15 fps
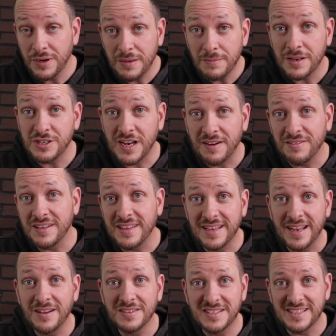pretty much
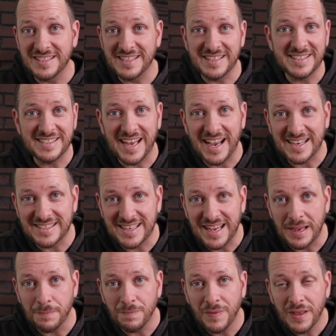everything else is the exact
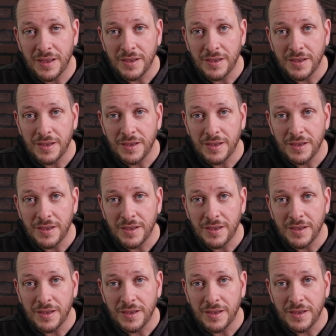same.